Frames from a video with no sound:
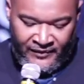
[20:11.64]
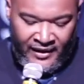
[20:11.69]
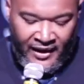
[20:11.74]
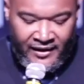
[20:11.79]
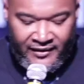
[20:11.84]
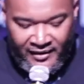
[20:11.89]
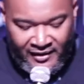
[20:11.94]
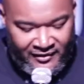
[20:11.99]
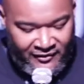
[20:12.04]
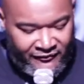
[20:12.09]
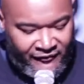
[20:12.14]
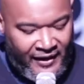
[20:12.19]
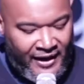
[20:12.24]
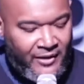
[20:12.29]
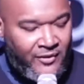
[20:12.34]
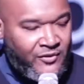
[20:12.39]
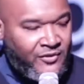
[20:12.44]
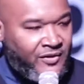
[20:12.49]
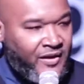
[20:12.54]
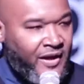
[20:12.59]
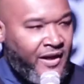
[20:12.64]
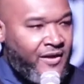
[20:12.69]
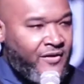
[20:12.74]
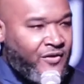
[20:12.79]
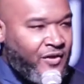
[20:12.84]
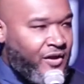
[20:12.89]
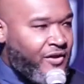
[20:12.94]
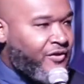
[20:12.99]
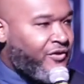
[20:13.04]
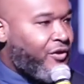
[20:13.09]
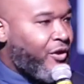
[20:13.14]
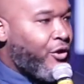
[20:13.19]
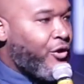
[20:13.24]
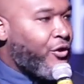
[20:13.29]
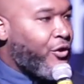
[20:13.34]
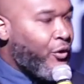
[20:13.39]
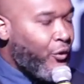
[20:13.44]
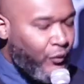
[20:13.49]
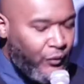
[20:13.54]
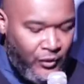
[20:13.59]
And then the final stage is the
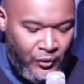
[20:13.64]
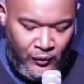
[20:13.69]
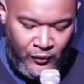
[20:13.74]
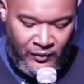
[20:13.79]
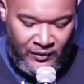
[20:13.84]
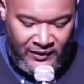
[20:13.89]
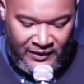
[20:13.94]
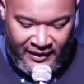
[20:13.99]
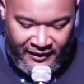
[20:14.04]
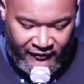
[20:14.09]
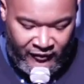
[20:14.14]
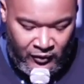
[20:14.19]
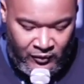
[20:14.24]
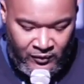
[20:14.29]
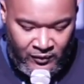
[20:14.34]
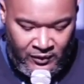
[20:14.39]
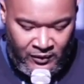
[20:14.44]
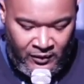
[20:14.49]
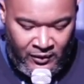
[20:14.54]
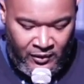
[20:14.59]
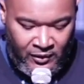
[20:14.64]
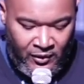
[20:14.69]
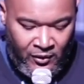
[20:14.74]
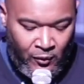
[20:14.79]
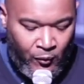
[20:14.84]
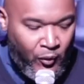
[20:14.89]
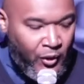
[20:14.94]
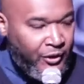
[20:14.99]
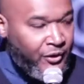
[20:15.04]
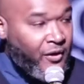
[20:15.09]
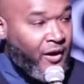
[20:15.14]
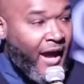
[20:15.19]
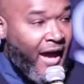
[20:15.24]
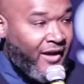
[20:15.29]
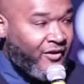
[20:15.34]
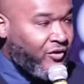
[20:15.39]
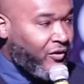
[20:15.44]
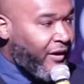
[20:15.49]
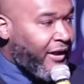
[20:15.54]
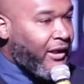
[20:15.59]
you do level where you're
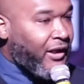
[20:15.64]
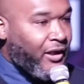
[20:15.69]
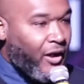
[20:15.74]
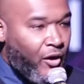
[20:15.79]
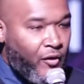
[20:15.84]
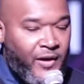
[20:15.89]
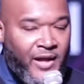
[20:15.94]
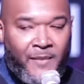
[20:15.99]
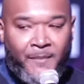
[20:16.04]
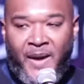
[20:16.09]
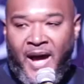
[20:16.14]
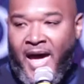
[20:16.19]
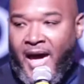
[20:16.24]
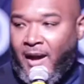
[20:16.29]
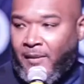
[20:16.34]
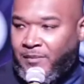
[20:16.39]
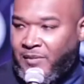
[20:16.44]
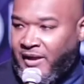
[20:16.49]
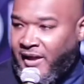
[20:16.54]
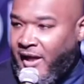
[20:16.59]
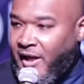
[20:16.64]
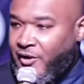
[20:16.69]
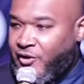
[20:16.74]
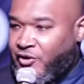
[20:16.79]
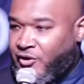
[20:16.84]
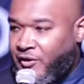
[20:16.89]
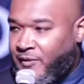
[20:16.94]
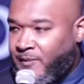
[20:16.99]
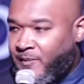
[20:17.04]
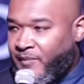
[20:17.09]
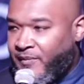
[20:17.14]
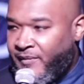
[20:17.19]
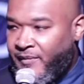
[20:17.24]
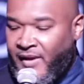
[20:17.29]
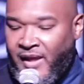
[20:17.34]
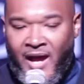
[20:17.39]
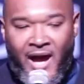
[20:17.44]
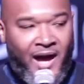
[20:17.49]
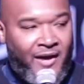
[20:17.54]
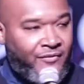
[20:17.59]
actually learning by application.
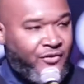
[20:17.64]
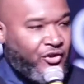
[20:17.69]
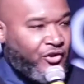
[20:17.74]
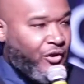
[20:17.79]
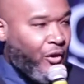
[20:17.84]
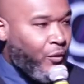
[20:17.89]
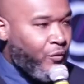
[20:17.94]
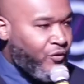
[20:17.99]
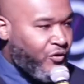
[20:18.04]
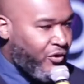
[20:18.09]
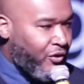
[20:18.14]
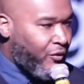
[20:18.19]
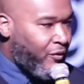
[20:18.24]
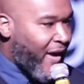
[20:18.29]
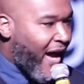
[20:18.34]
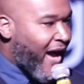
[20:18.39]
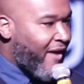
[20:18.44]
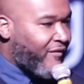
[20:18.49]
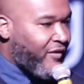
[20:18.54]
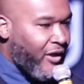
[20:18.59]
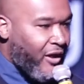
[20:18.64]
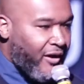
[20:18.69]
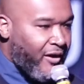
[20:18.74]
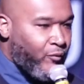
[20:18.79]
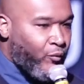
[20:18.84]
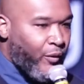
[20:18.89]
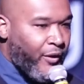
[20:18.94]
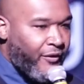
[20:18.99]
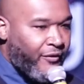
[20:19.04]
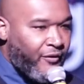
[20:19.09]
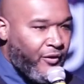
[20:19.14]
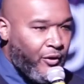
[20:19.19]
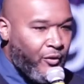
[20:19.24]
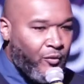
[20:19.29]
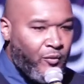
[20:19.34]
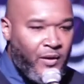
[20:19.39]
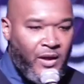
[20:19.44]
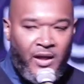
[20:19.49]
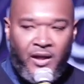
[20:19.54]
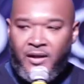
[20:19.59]
I've showed you, I've done it with
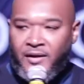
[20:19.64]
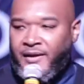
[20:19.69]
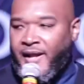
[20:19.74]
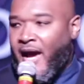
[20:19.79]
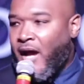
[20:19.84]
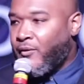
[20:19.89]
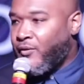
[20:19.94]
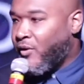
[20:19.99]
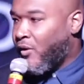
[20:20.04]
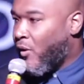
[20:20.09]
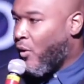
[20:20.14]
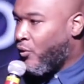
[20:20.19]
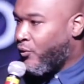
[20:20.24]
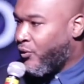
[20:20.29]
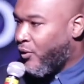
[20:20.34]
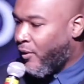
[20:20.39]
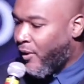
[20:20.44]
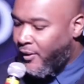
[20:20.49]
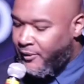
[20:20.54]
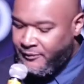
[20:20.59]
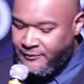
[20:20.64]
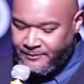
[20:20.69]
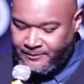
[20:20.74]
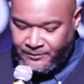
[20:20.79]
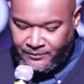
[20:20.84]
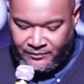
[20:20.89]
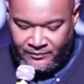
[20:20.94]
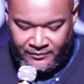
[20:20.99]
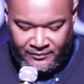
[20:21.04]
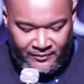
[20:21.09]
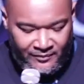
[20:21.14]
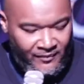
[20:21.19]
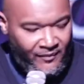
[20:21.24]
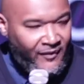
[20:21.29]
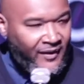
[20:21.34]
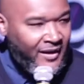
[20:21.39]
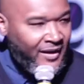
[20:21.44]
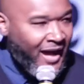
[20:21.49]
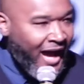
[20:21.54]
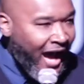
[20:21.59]
you. Now you're on your own.
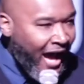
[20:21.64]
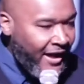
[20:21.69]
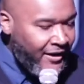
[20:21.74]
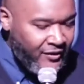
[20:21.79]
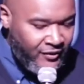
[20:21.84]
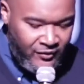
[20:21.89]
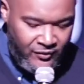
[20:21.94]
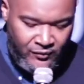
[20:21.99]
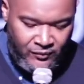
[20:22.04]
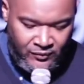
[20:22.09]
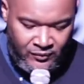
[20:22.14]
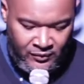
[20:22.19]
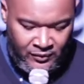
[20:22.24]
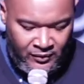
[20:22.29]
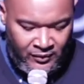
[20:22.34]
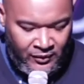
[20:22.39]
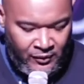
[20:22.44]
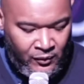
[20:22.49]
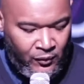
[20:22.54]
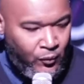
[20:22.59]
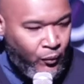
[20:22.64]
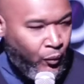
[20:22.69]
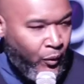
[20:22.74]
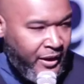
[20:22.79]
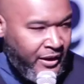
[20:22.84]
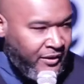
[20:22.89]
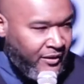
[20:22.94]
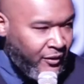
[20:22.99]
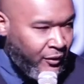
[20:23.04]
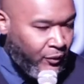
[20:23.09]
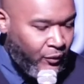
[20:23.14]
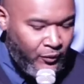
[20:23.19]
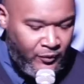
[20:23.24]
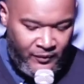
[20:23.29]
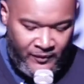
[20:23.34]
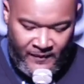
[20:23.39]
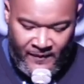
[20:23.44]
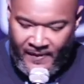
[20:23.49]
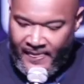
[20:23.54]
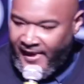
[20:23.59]
I do, we do,
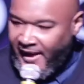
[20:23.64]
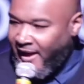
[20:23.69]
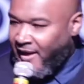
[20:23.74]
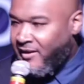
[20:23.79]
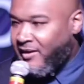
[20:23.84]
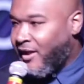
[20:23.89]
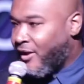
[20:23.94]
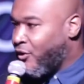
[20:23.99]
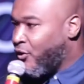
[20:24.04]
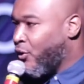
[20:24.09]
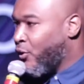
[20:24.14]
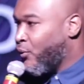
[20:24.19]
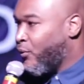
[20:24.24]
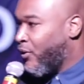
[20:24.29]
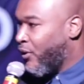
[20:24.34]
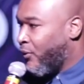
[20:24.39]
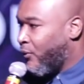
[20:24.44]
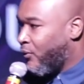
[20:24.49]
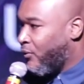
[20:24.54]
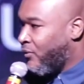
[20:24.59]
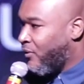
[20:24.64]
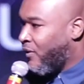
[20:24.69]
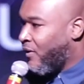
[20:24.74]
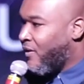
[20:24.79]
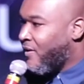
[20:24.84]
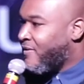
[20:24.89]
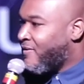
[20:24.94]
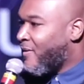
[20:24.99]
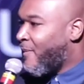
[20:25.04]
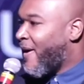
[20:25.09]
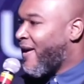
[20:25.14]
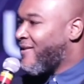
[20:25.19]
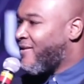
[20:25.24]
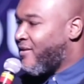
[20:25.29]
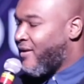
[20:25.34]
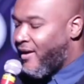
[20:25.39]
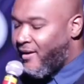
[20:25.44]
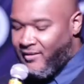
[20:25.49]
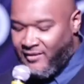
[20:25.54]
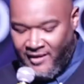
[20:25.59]
and then you do. Somebody
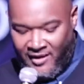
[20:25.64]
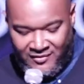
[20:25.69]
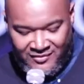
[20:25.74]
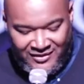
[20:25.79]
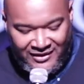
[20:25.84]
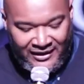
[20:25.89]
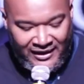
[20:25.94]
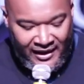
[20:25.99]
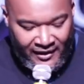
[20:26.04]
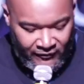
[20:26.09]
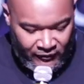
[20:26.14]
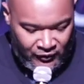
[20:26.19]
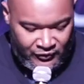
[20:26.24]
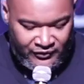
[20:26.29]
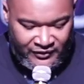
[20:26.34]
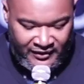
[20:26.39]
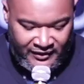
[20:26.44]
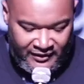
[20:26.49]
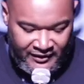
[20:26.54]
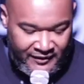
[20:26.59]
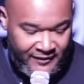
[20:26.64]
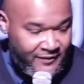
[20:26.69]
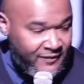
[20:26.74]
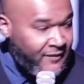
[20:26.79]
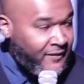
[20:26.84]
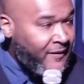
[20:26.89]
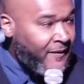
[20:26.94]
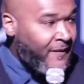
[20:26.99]
say there's levels to this.